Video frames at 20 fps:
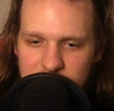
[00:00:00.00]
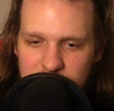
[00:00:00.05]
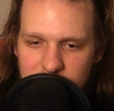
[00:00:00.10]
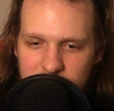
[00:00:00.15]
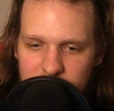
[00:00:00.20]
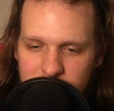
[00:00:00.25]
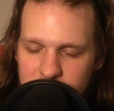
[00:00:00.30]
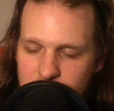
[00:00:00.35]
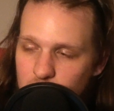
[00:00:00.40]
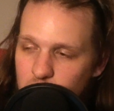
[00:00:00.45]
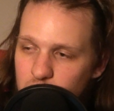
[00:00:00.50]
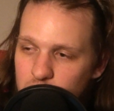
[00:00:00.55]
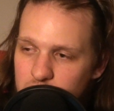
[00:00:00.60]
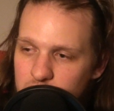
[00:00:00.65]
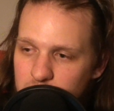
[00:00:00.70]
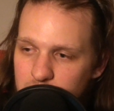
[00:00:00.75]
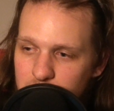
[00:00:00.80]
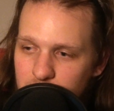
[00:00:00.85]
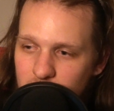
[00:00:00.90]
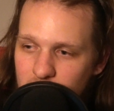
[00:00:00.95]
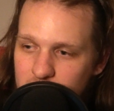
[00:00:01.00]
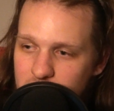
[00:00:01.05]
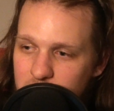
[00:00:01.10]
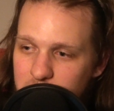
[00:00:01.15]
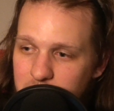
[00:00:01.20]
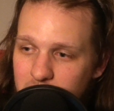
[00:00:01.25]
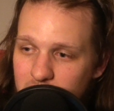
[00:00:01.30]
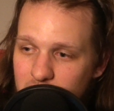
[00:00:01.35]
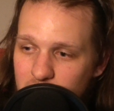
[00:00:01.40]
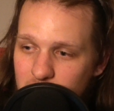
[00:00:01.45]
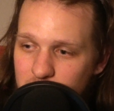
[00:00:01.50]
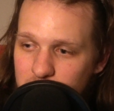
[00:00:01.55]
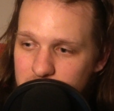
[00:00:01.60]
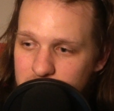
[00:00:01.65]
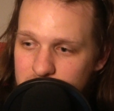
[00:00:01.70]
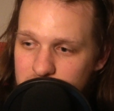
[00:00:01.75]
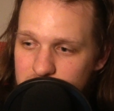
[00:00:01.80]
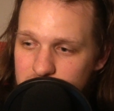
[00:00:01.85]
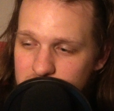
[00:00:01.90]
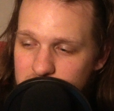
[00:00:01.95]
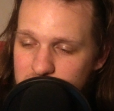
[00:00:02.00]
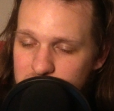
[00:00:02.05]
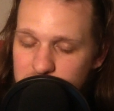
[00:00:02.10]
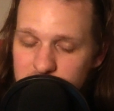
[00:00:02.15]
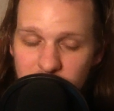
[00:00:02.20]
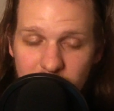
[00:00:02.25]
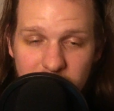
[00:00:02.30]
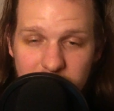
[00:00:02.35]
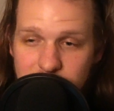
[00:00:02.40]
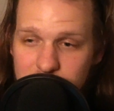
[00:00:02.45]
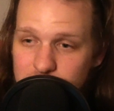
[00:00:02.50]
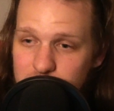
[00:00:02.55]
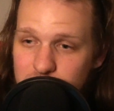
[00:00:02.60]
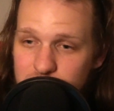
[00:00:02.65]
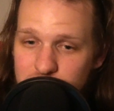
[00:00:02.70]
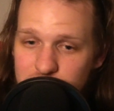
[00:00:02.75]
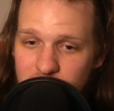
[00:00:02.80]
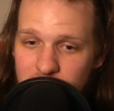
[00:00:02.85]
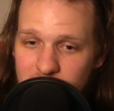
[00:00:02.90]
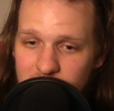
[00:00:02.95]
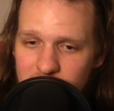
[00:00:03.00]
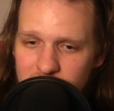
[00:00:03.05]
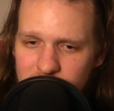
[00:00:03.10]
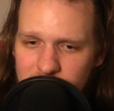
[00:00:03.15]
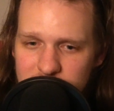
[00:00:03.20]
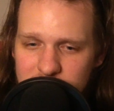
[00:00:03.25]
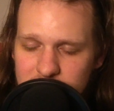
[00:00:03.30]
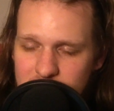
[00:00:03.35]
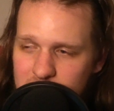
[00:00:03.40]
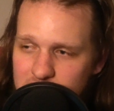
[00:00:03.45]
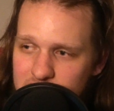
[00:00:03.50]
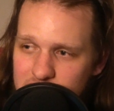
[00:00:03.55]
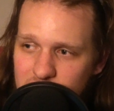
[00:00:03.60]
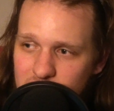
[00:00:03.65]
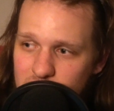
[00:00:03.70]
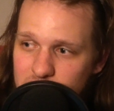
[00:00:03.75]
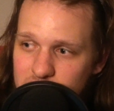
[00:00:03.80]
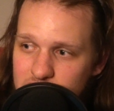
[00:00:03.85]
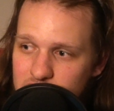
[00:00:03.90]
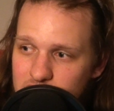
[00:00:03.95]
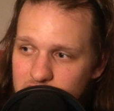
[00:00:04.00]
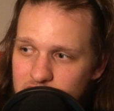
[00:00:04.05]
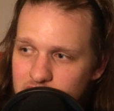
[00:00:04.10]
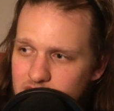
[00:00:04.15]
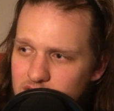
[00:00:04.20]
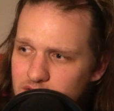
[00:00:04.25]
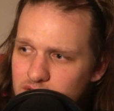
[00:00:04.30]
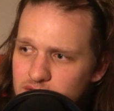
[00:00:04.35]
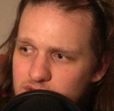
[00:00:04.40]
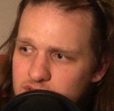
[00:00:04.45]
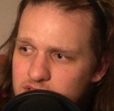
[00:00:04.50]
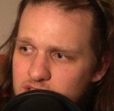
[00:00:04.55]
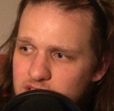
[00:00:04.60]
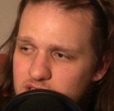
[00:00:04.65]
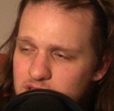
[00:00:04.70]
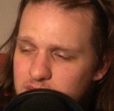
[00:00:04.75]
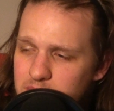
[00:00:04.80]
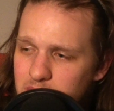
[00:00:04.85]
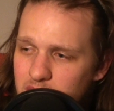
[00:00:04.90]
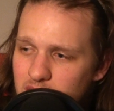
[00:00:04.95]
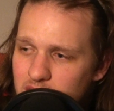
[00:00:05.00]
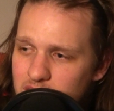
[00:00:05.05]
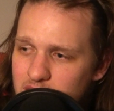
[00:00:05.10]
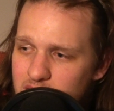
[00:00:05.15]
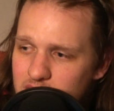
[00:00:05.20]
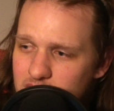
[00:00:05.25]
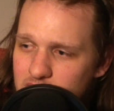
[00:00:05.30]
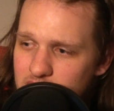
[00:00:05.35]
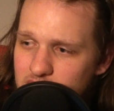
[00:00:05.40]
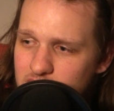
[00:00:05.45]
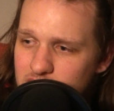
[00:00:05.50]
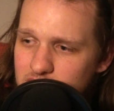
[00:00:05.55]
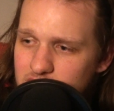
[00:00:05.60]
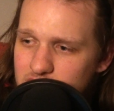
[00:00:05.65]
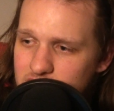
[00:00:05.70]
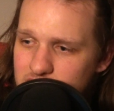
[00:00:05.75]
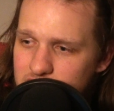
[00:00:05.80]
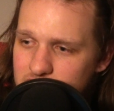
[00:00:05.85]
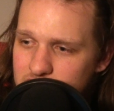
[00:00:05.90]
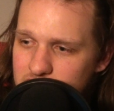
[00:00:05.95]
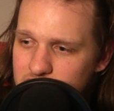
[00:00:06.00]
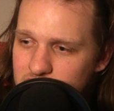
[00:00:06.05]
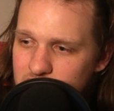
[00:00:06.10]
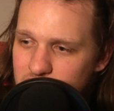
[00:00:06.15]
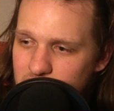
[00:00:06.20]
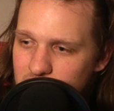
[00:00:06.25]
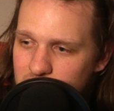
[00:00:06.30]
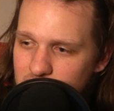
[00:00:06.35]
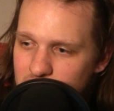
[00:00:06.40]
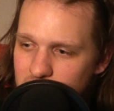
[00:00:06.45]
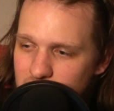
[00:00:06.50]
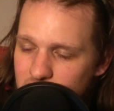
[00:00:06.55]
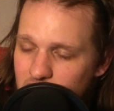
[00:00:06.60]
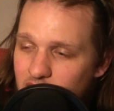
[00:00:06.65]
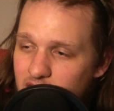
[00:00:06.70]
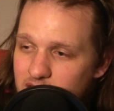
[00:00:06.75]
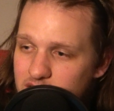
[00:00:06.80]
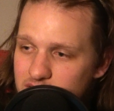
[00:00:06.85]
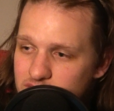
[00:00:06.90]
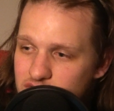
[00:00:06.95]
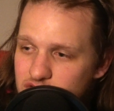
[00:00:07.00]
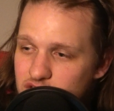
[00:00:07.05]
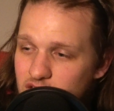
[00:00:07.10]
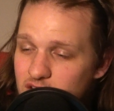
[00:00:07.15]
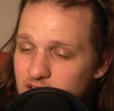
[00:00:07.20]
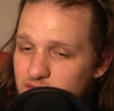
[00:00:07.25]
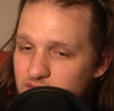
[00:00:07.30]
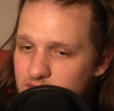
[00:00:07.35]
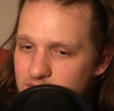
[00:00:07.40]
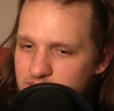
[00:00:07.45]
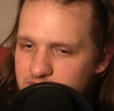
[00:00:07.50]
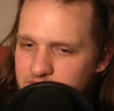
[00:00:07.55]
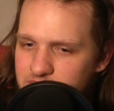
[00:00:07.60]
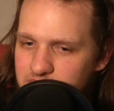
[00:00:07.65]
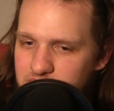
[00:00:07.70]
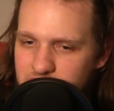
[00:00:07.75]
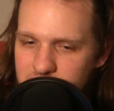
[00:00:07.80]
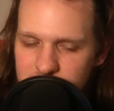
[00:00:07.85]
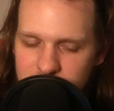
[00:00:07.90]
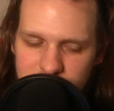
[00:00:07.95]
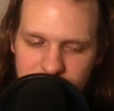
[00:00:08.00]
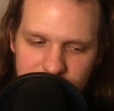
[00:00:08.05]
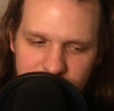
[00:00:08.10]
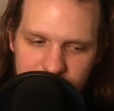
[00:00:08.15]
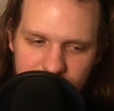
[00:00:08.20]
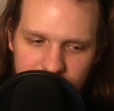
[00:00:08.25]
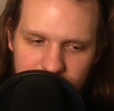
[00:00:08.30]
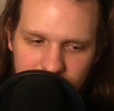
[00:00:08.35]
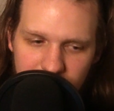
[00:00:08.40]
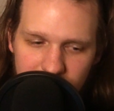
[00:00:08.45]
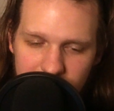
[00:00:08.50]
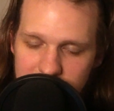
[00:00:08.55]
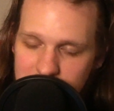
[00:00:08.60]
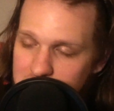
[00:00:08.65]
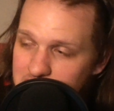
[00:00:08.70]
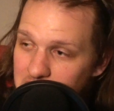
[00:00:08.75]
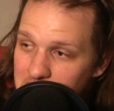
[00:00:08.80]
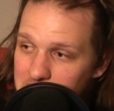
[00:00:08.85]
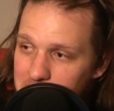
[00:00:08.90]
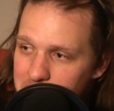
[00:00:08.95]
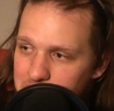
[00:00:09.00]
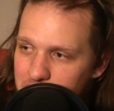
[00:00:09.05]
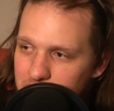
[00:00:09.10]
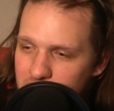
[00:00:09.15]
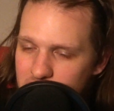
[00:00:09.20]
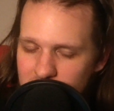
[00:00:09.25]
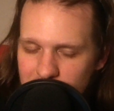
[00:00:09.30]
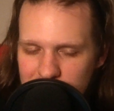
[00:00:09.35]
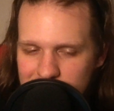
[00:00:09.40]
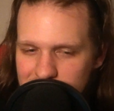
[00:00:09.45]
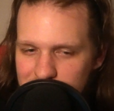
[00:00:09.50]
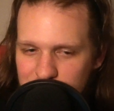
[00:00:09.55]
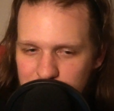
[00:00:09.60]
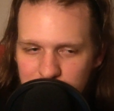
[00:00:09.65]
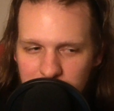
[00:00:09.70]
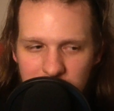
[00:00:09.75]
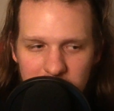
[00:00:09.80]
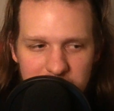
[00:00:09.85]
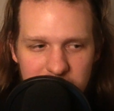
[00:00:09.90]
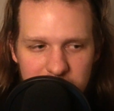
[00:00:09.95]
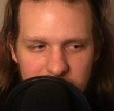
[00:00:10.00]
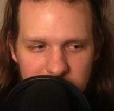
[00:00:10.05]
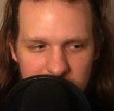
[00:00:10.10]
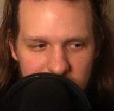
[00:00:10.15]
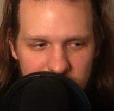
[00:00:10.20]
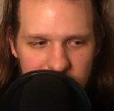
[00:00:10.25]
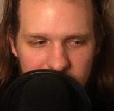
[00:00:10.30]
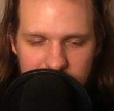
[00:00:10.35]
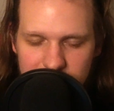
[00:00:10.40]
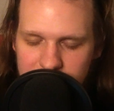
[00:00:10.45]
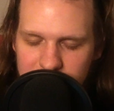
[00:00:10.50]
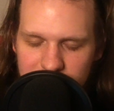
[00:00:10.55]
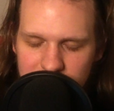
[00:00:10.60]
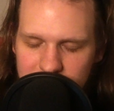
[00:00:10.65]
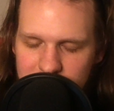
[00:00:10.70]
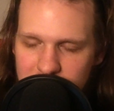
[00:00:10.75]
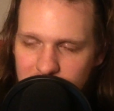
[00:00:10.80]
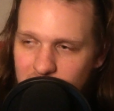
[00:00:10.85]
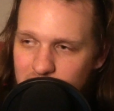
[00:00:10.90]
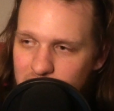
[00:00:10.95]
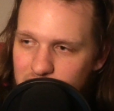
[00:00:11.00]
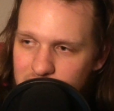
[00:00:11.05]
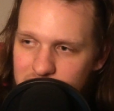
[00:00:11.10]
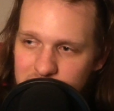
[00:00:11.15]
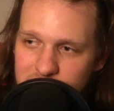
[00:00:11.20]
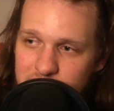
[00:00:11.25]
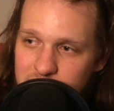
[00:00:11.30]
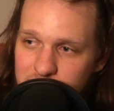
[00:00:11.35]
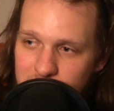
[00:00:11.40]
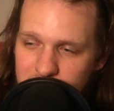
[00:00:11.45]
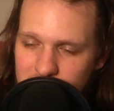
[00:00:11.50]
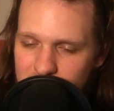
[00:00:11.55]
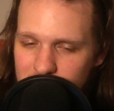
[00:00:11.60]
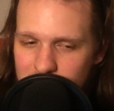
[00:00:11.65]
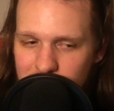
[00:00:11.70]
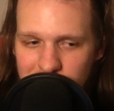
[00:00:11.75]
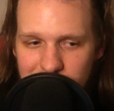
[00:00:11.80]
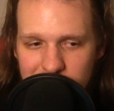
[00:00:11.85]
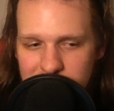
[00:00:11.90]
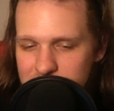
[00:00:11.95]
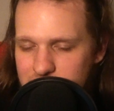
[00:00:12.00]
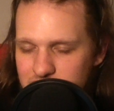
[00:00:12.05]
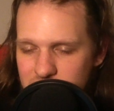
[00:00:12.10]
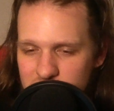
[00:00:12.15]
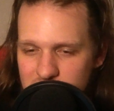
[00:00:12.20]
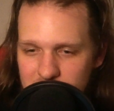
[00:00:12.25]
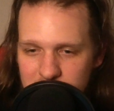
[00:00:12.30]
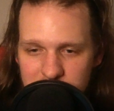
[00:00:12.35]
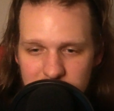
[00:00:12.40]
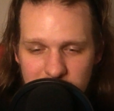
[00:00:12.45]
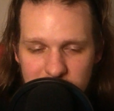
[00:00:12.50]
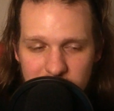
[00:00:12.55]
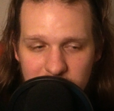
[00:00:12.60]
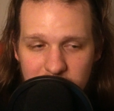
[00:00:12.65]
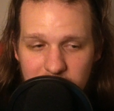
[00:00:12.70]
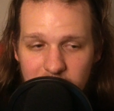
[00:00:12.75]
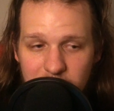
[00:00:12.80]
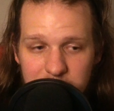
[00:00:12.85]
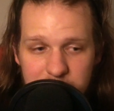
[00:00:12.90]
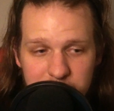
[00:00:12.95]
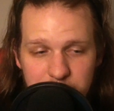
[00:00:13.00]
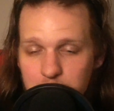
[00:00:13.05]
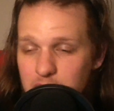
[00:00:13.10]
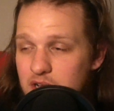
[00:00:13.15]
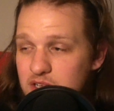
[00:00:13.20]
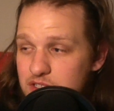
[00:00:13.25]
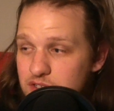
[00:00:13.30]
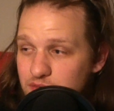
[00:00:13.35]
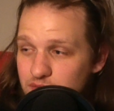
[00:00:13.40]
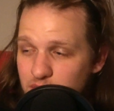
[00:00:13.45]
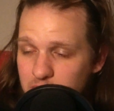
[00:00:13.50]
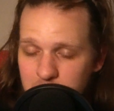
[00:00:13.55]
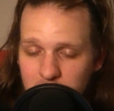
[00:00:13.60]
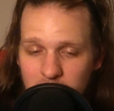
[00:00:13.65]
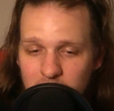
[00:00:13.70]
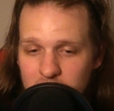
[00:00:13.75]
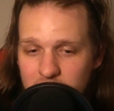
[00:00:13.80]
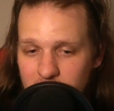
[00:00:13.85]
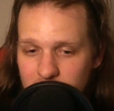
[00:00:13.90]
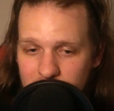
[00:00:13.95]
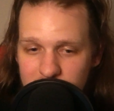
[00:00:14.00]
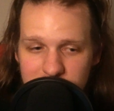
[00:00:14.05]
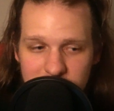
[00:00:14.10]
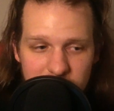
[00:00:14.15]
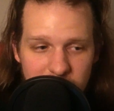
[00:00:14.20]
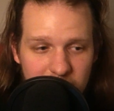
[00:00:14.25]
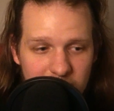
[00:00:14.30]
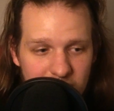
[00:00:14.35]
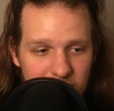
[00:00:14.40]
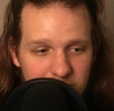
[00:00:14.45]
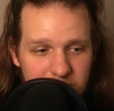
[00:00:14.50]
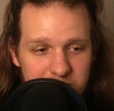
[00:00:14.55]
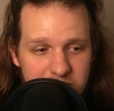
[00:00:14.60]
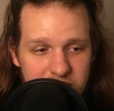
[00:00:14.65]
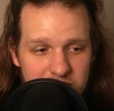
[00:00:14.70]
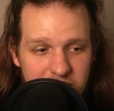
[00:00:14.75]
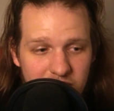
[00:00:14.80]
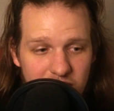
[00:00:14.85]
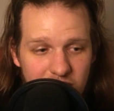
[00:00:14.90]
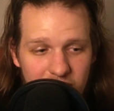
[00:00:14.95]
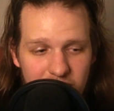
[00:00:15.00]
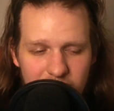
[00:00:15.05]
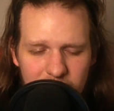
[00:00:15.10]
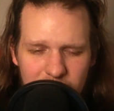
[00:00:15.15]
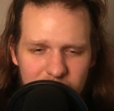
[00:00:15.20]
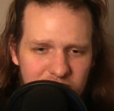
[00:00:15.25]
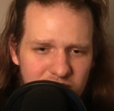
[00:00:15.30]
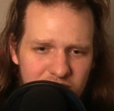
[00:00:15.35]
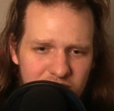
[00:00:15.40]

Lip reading: I don't want to pluck them out, but Jesus Christ, do shave. It's like, don't sit here and critique my lack of shaving. Manscaped, that's our sponsor today. It's not really, but you know what? It seems like a common sponsor for podcasts. Let me sell out.